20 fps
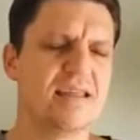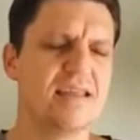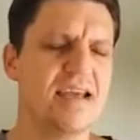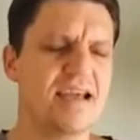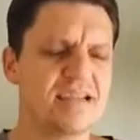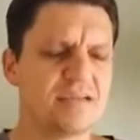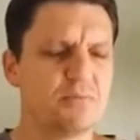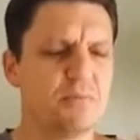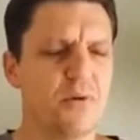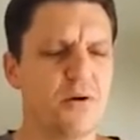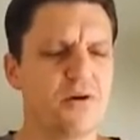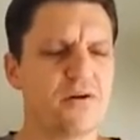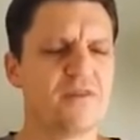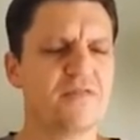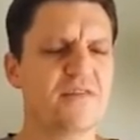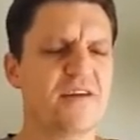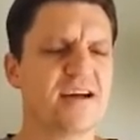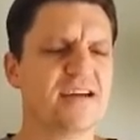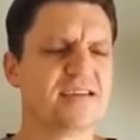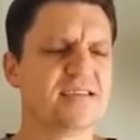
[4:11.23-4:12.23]
that's part
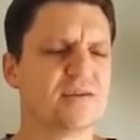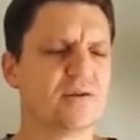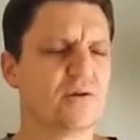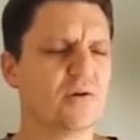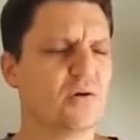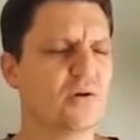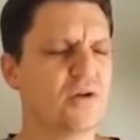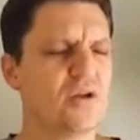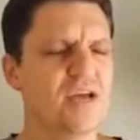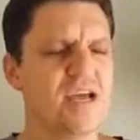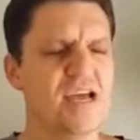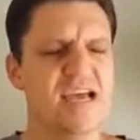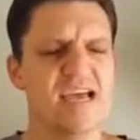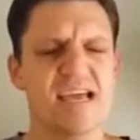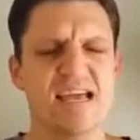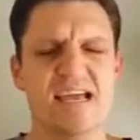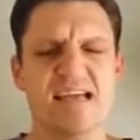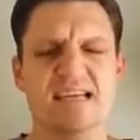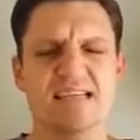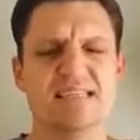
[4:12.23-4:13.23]
of us, Lord,
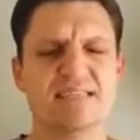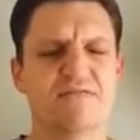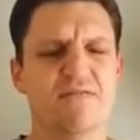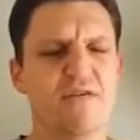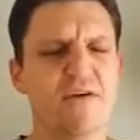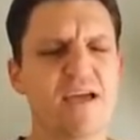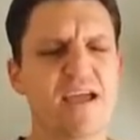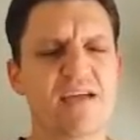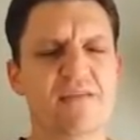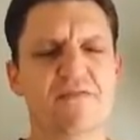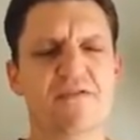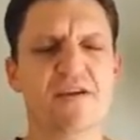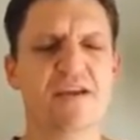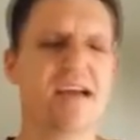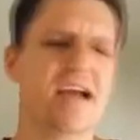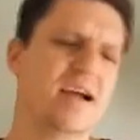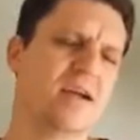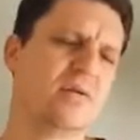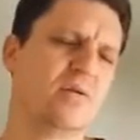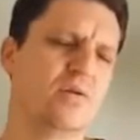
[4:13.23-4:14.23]
it's forever
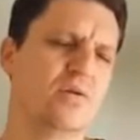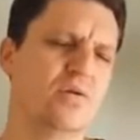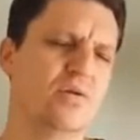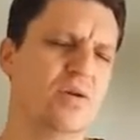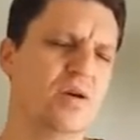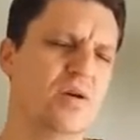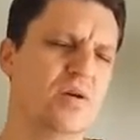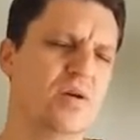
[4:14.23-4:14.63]
young, Lord.